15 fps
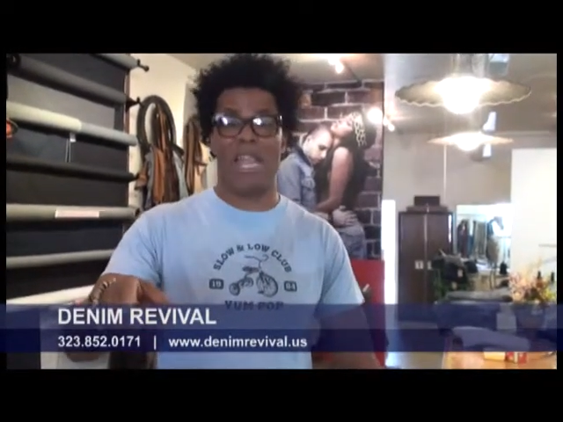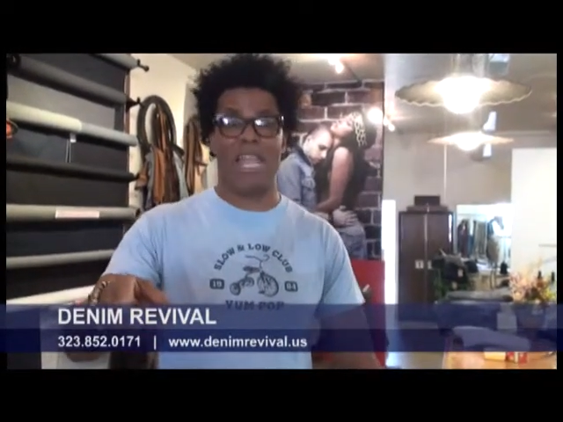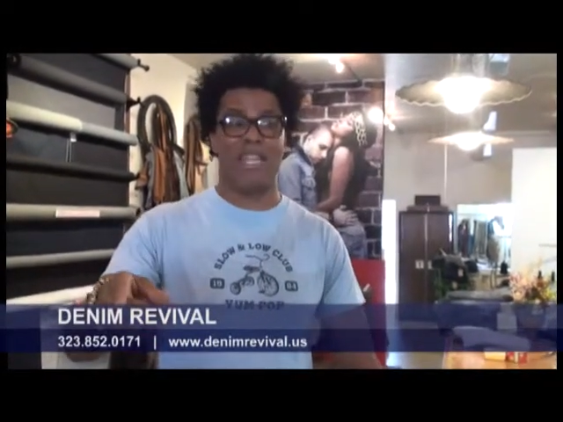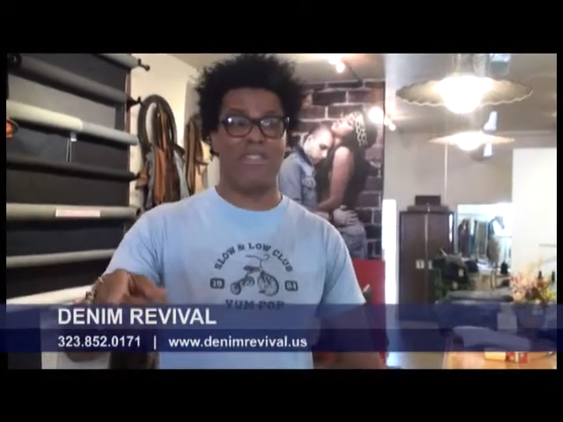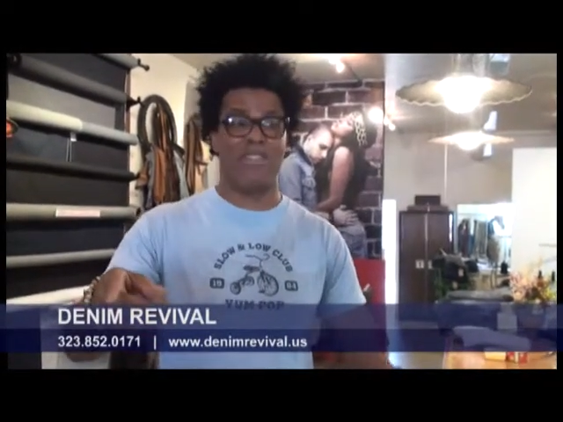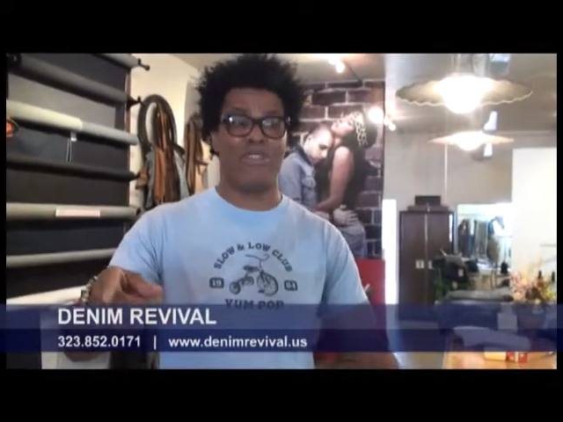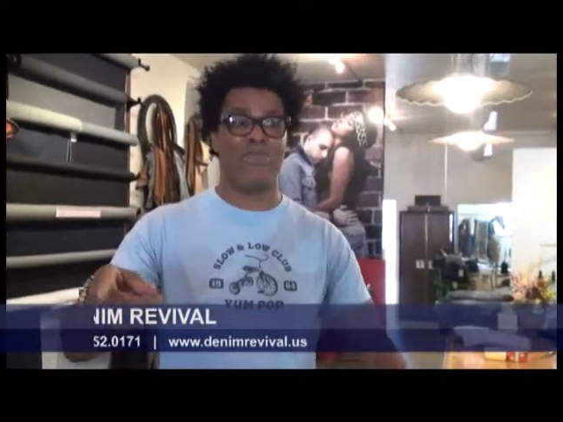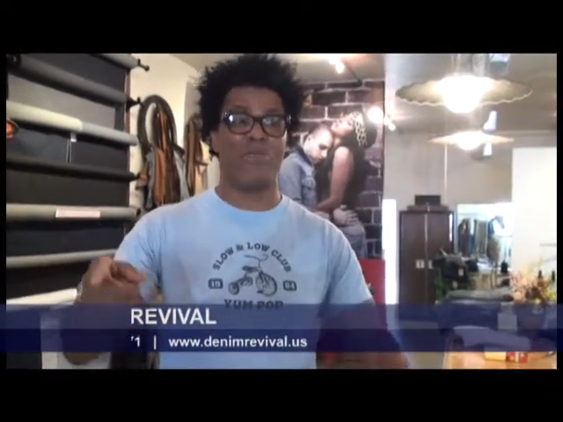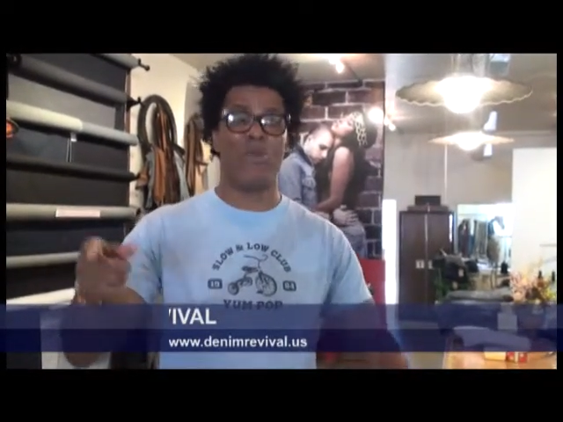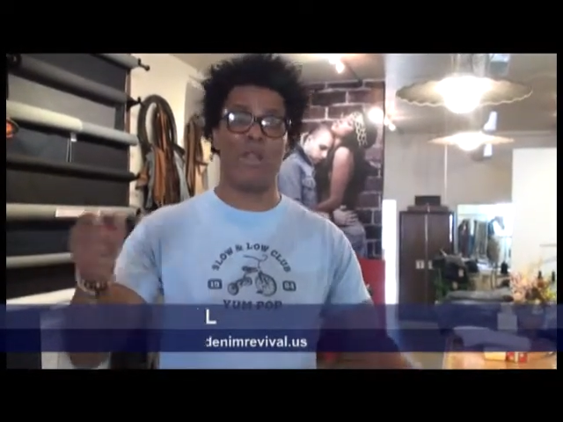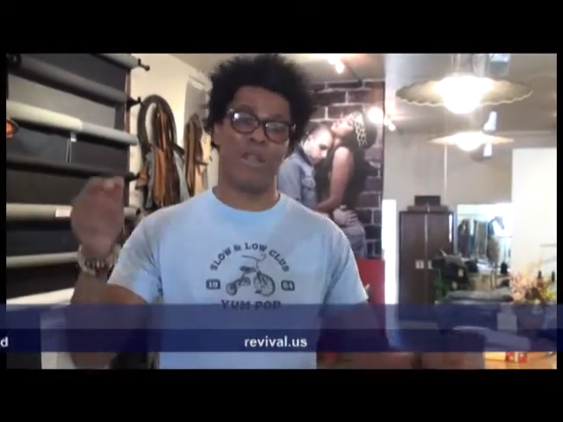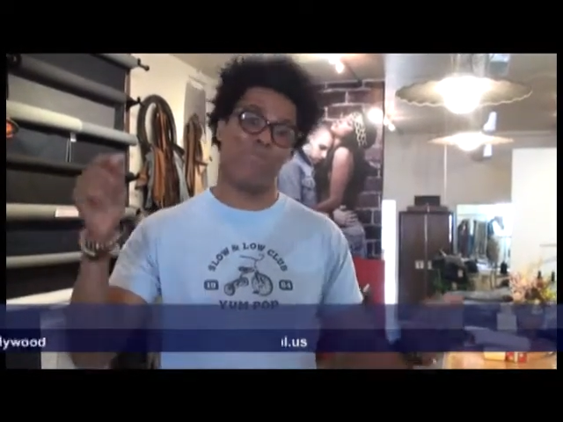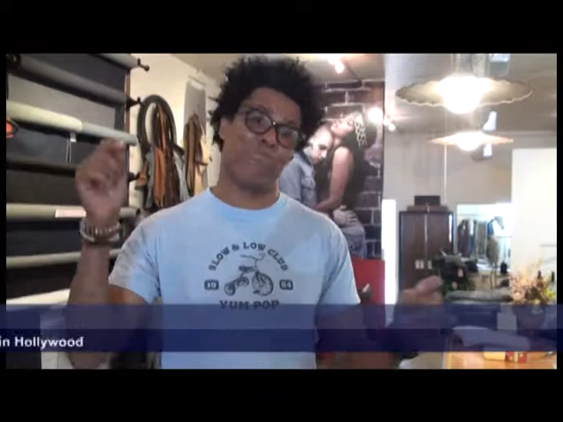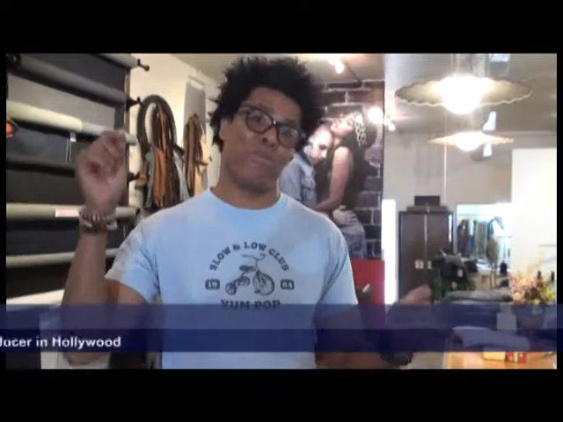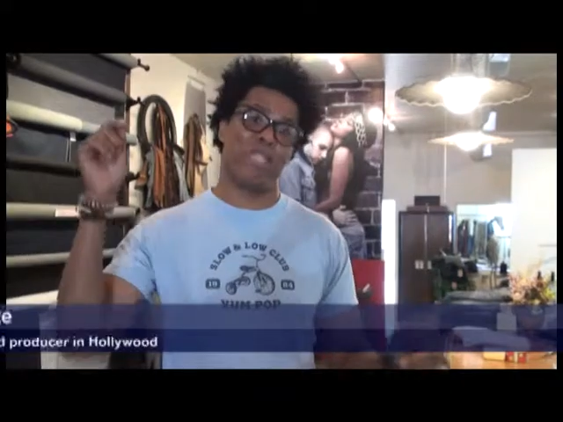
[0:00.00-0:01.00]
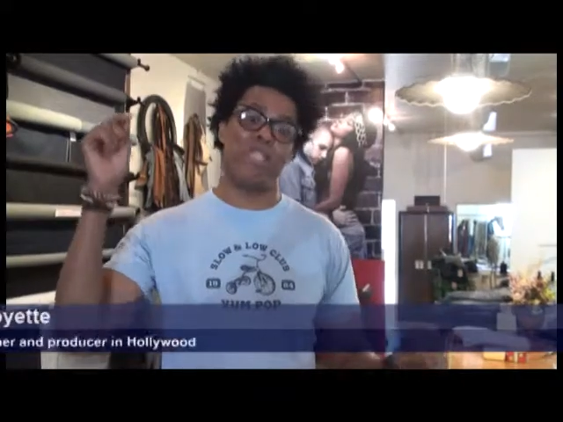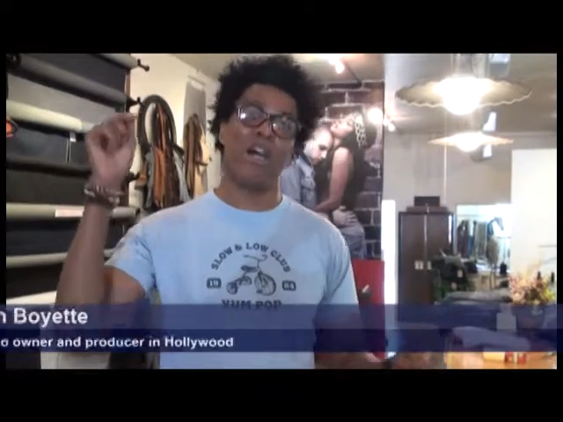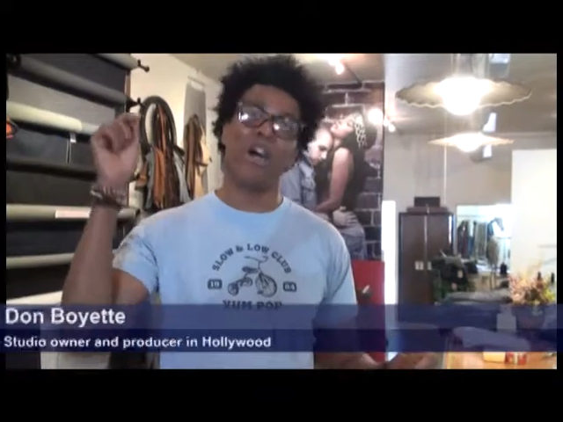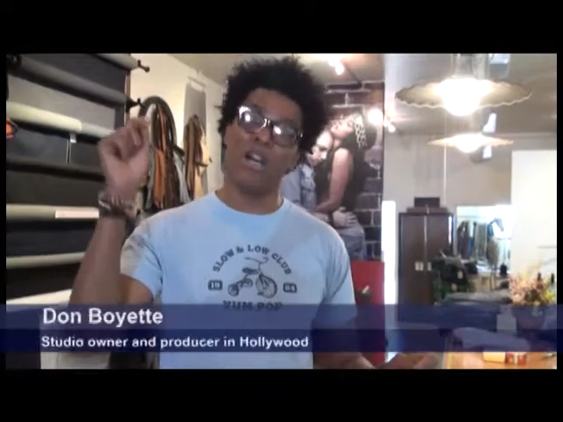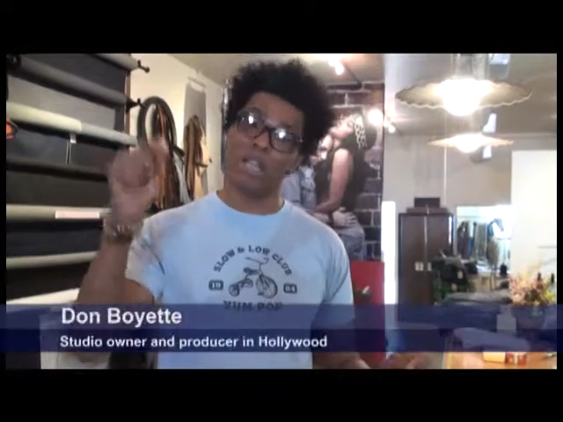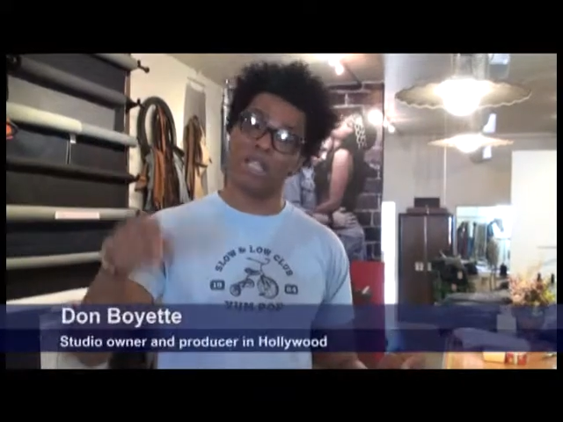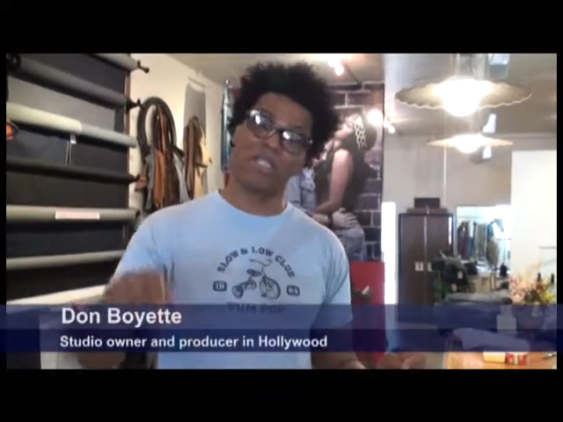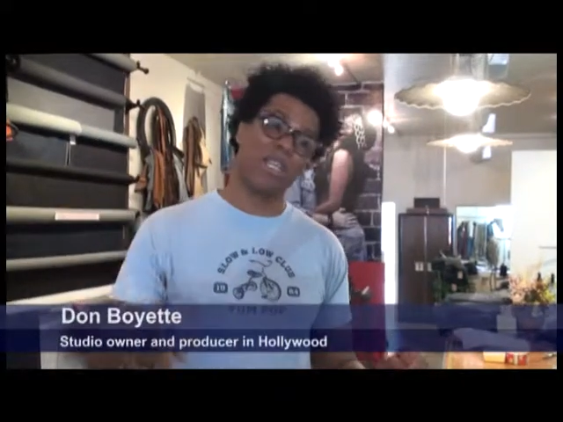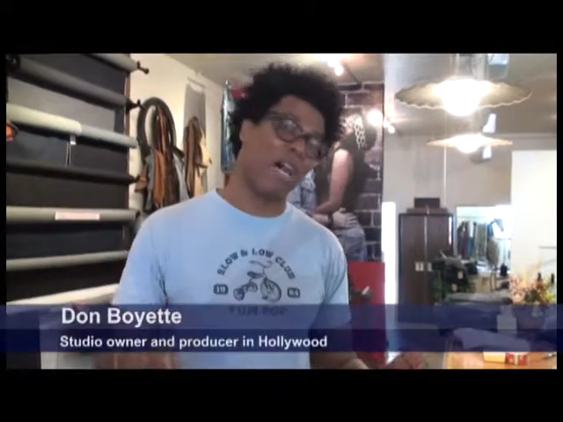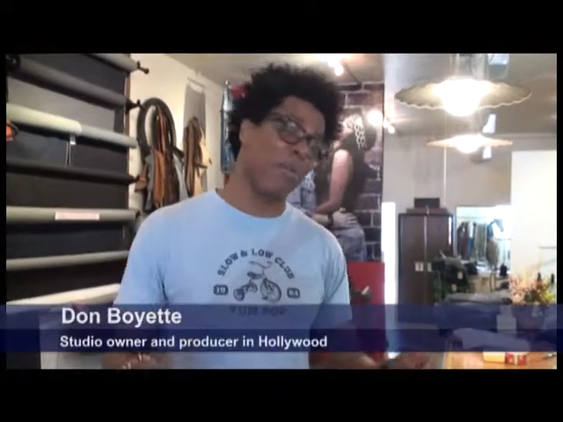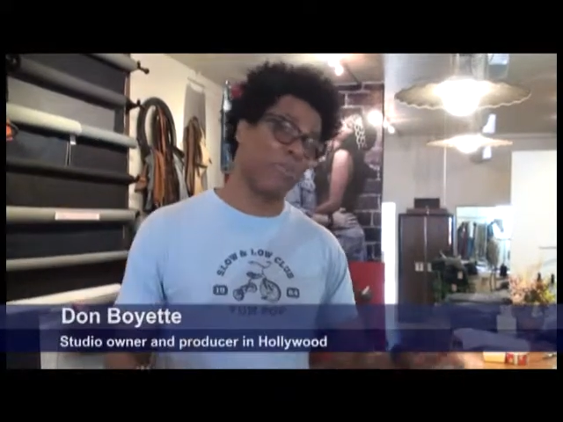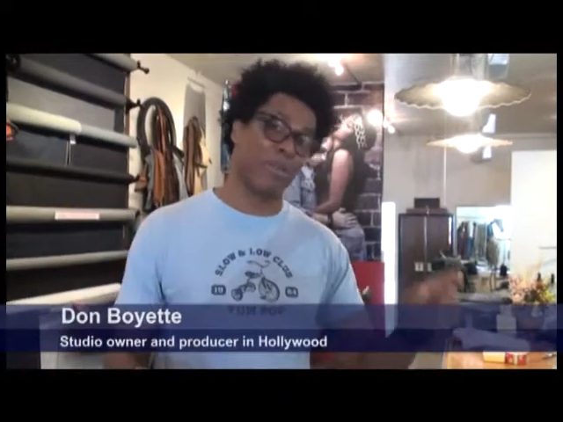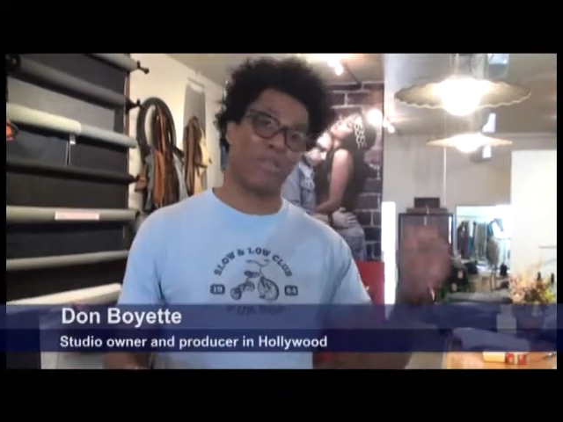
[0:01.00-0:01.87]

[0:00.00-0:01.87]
and you want to be hooked up